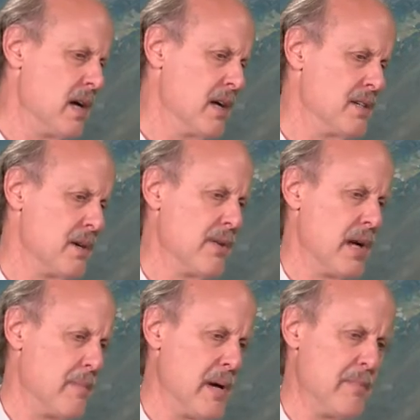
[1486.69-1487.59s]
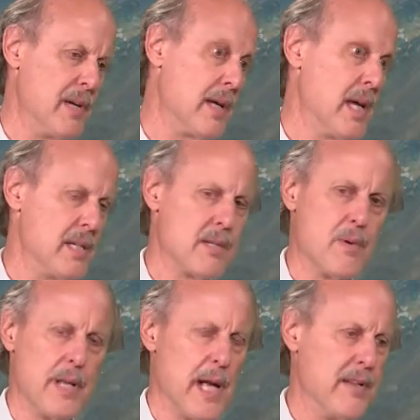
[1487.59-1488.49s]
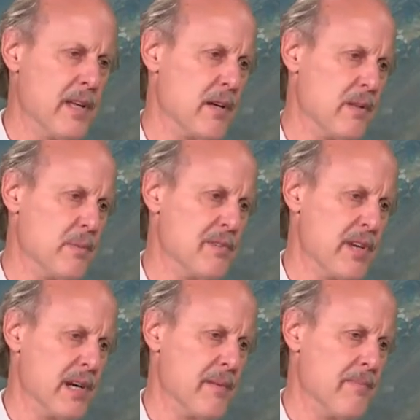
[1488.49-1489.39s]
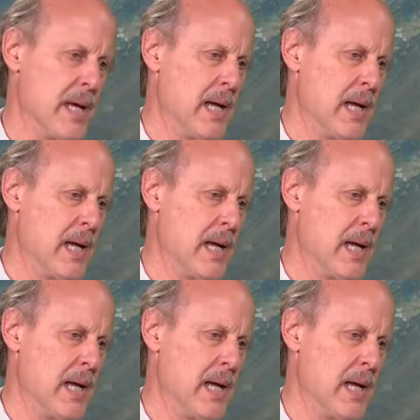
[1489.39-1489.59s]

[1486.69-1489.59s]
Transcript: show that I might be against one of the ethnic groups there.